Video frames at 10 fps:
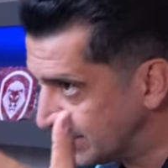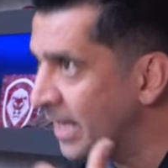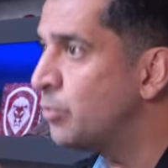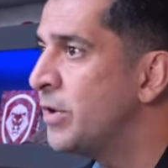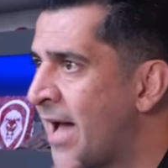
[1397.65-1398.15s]
But he's
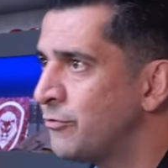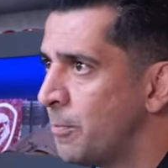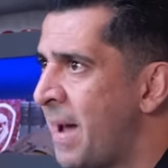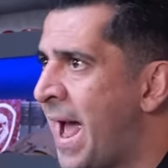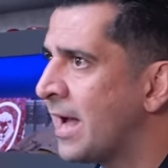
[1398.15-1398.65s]
saying, we have
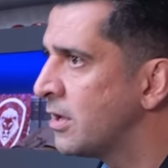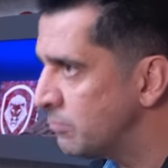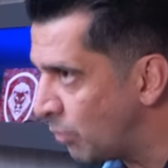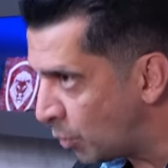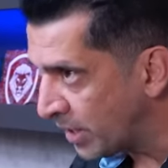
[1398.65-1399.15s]
your back,
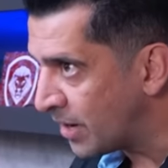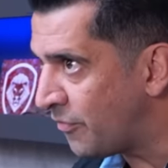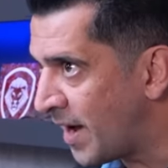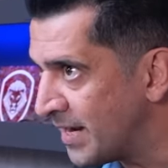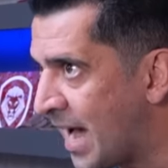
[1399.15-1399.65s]
but we're going
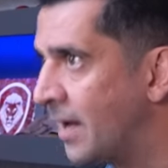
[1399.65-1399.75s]
to find